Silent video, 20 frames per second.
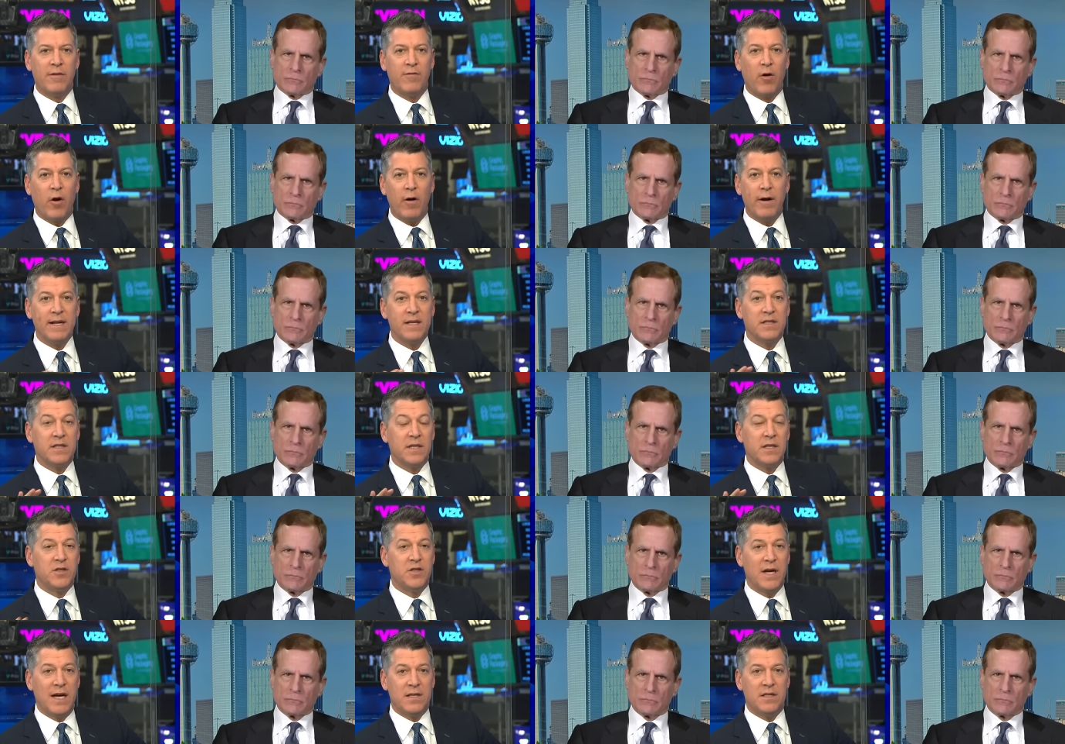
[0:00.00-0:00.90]
Speaker 1: They've already
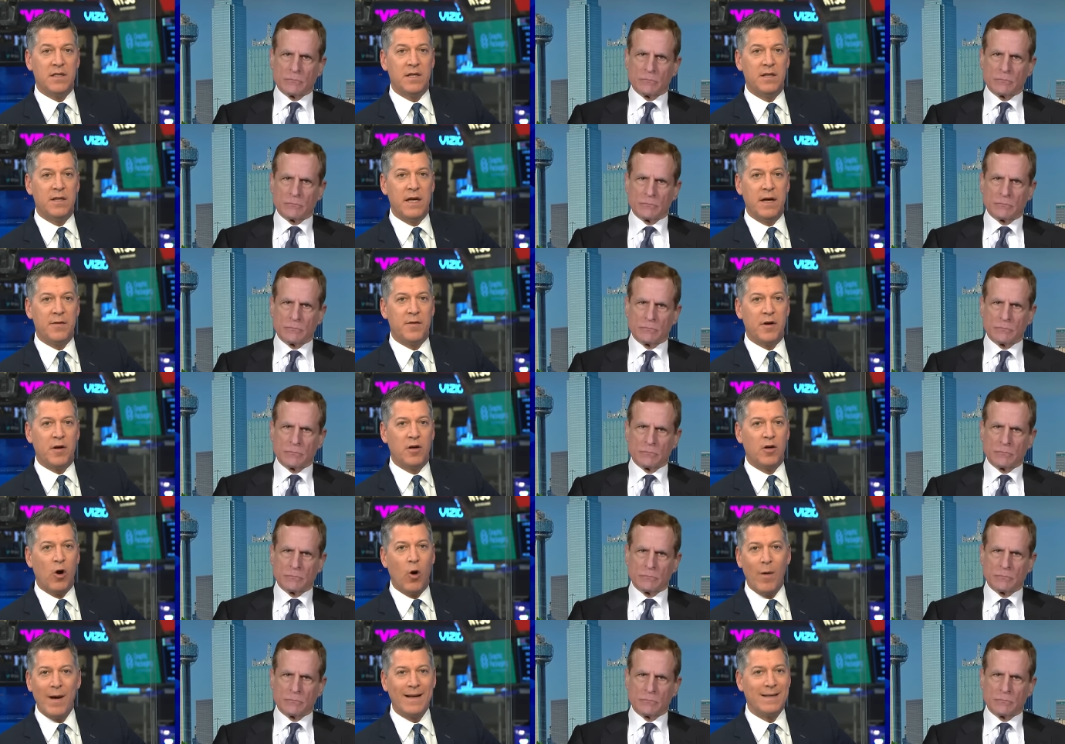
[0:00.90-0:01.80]
suggested that they're
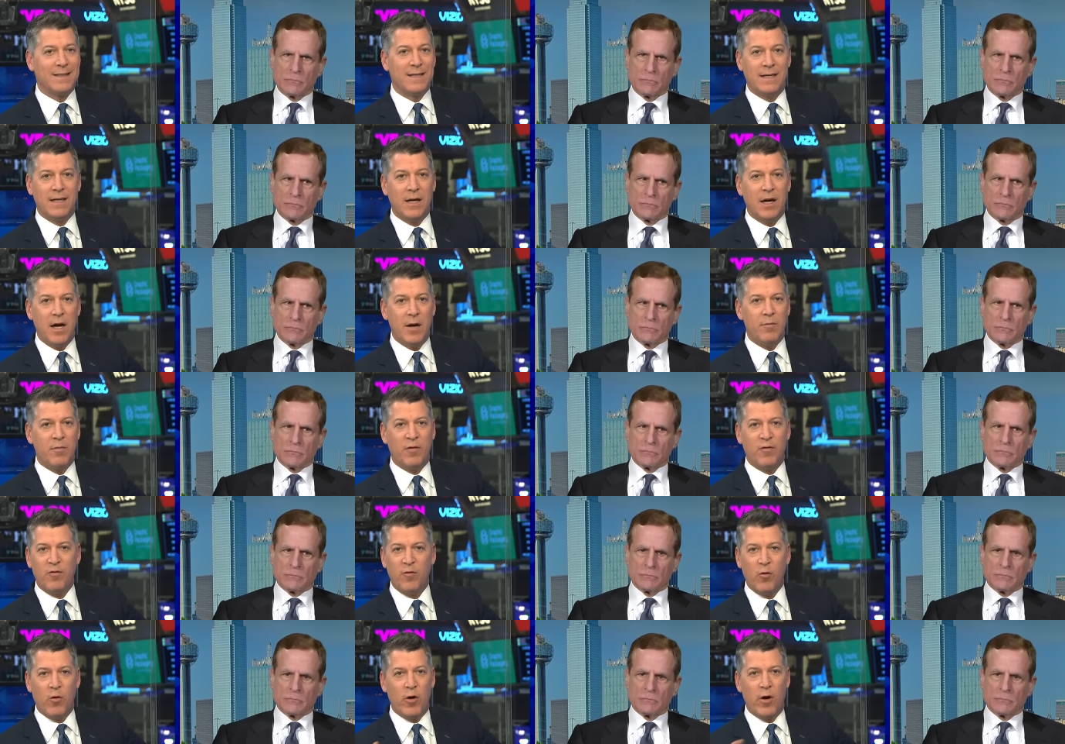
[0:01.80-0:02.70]
going to cut
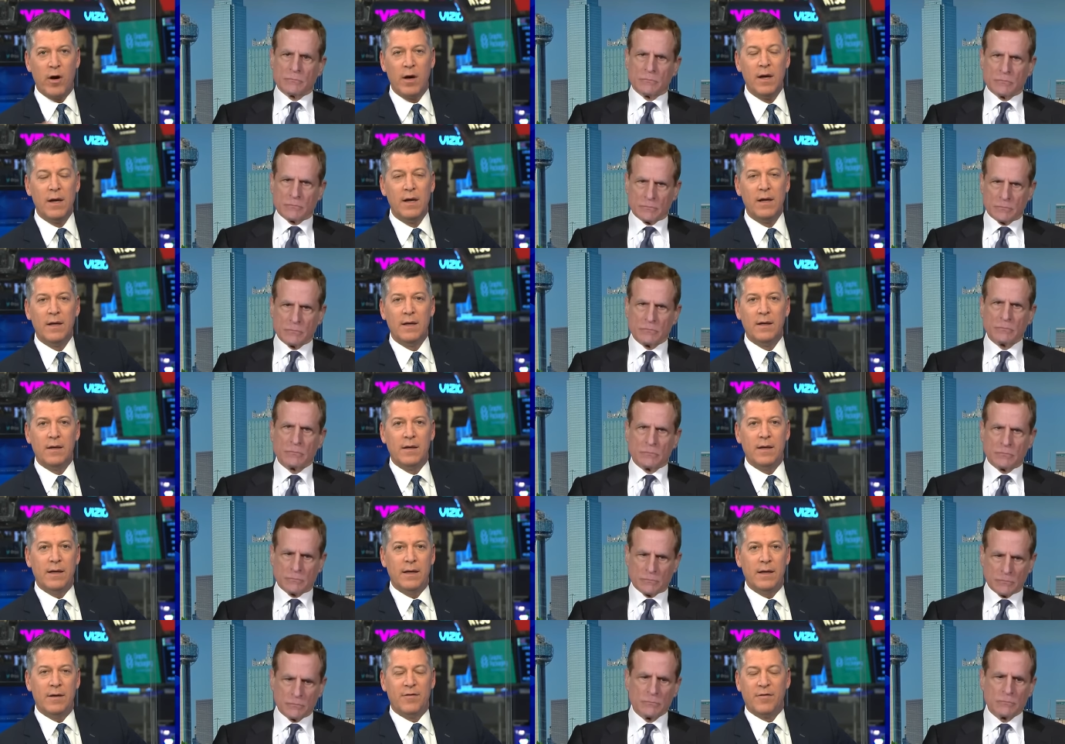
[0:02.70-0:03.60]
before
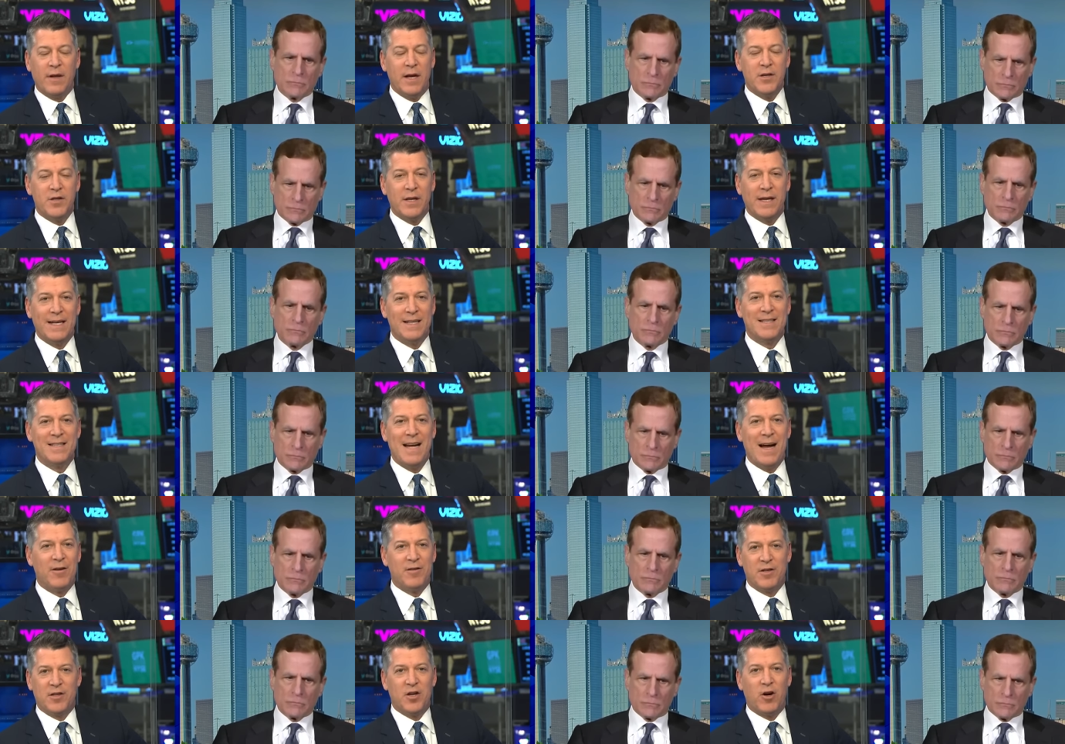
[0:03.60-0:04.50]
inflation gets
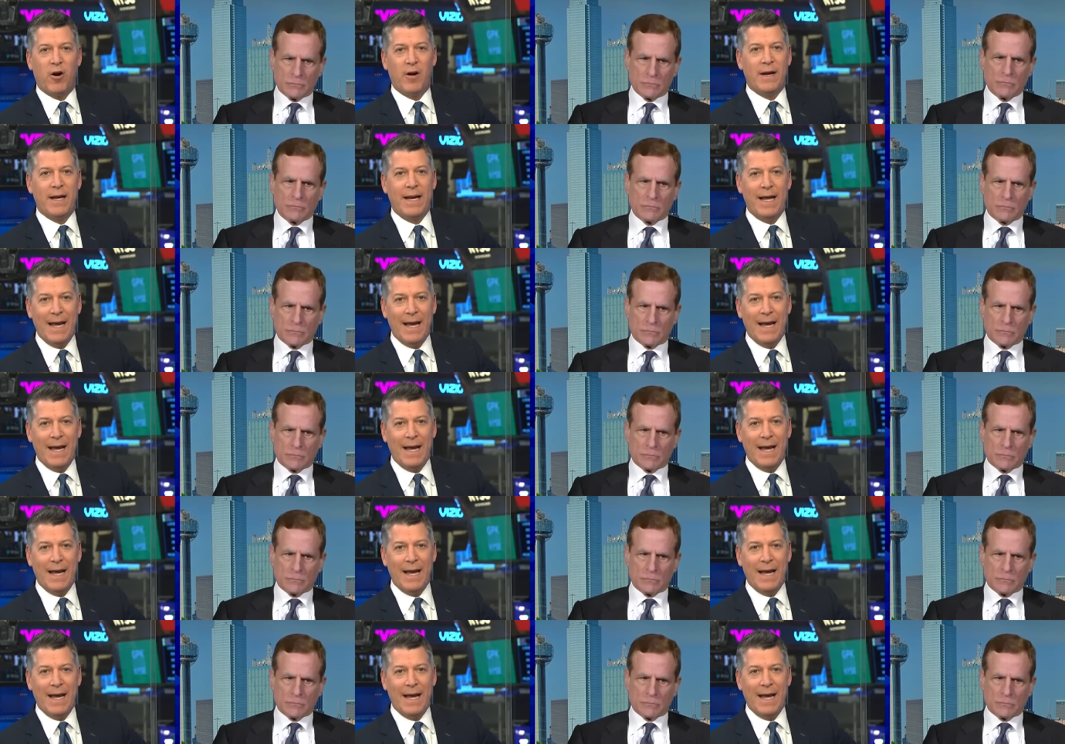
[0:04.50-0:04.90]
down to target